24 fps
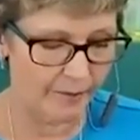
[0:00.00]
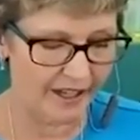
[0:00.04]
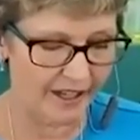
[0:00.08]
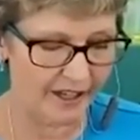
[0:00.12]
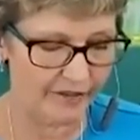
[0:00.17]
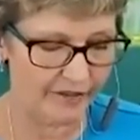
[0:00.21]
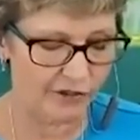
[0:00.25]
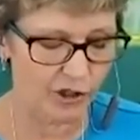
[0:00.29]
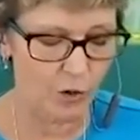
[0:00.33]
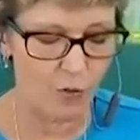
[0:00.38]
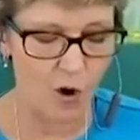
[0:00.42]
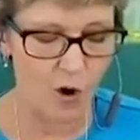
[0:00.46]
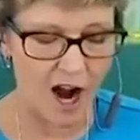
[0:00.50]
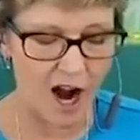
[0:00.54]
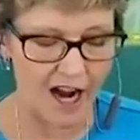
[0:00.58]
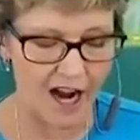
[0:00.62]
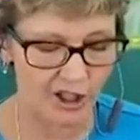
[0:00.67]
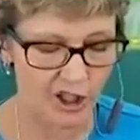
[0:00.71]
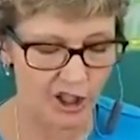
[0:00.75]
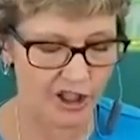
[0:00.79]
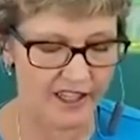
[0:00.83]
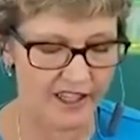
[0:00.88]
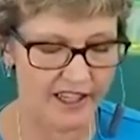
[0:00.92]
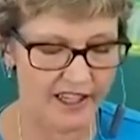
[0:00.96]
if you
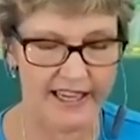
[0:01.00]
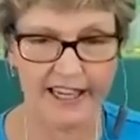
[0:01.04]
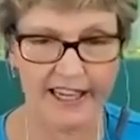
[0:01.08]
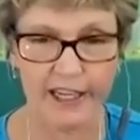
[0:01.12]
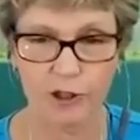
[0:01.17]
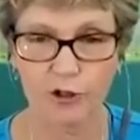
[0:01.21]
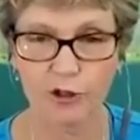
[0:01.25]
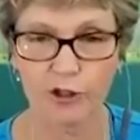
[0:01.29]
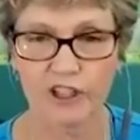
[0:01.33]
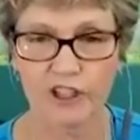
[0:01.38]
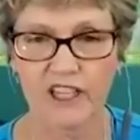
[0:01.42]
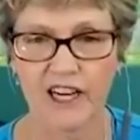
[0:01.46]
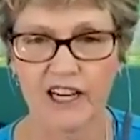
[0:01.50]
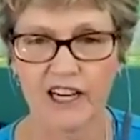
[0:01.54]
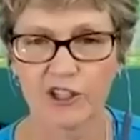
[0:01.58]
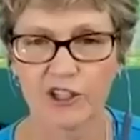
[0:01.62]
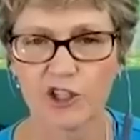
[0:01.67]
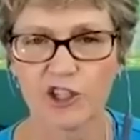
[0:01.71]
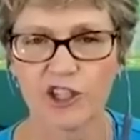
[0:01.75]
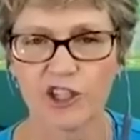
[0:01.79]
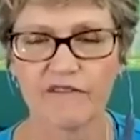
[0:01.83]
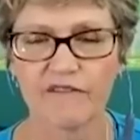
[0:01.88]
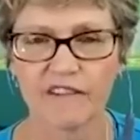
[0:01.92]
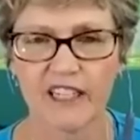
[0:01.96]
watch the
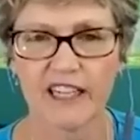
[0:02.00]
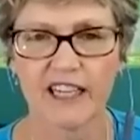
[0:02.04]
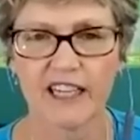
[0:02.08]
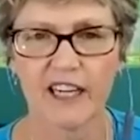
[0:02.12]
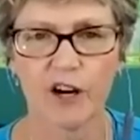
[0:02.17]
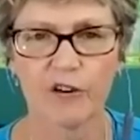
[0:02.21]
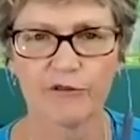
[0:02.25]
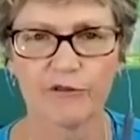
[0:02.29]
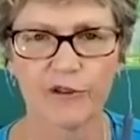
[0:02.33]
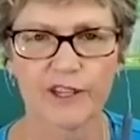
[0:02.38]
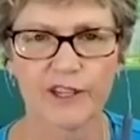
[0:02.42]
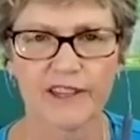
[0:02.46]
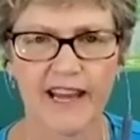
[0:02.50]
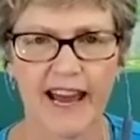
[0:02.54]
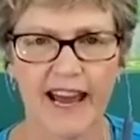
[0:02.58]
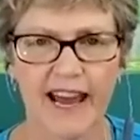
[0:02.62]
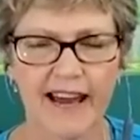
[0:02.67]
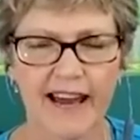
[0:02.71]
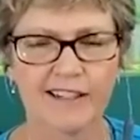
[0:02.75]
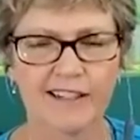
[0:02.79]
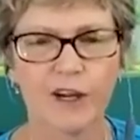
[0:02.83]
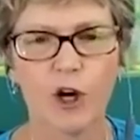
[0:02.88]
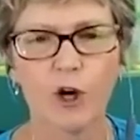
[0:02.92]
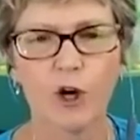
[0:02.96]
introduction video for that,
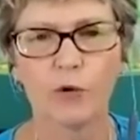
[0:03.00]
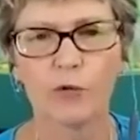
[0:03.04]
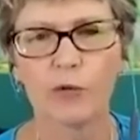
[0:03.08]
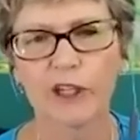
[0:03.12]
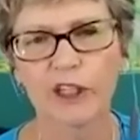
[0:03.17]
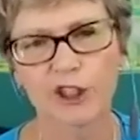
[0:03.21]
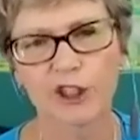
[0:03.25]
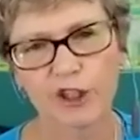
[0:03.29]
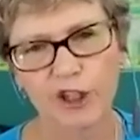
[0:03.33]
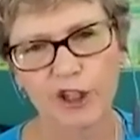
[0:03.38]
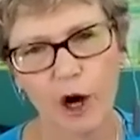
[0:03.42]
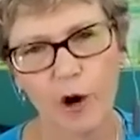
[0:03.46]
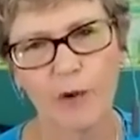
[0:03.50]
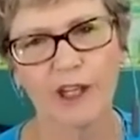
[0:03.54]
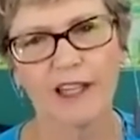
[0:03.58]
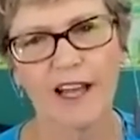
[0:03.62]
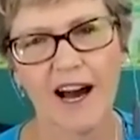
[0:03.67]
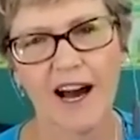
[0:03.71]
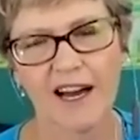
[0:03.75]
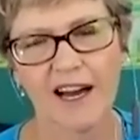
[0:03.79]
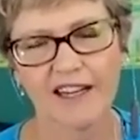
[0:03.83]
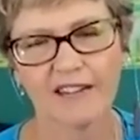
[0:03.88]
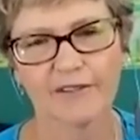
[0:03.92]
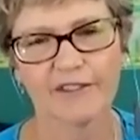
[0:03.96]
we show a
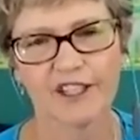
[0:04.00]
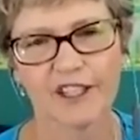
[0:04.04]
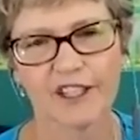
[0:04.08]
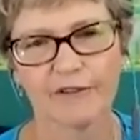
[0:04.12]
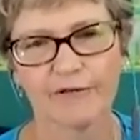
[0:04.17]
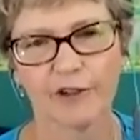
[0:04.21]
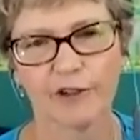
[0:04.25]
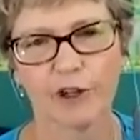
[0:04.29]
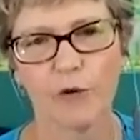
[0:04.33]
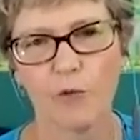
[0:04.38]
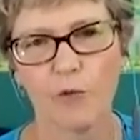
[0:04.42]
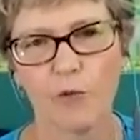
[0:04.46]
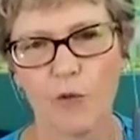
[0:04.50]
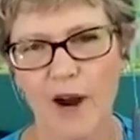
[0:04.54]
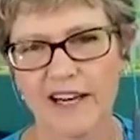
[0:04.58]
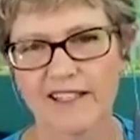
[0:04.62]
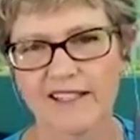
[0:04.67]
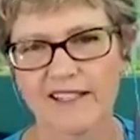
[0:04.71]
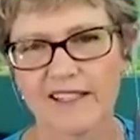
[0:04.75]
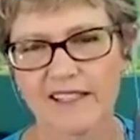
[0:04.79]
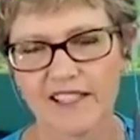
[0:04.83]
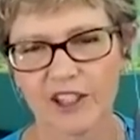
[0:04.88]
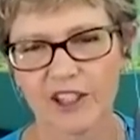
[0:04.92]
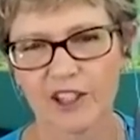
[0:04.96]
lot of different
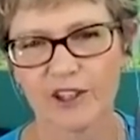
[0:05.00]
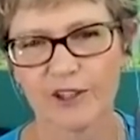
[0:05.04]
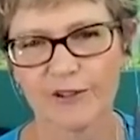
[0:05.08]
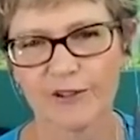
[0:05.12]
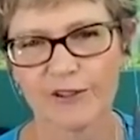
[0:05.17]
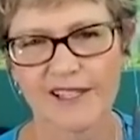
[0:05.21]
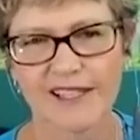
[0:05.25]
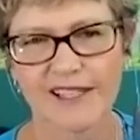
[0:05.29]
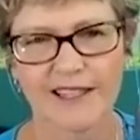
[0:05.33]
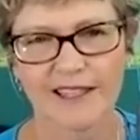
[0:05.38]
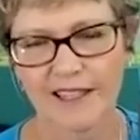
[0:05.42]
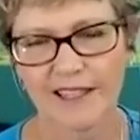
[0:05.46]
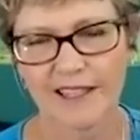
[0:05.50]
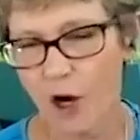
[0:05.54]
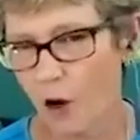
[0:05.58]
ways to use it.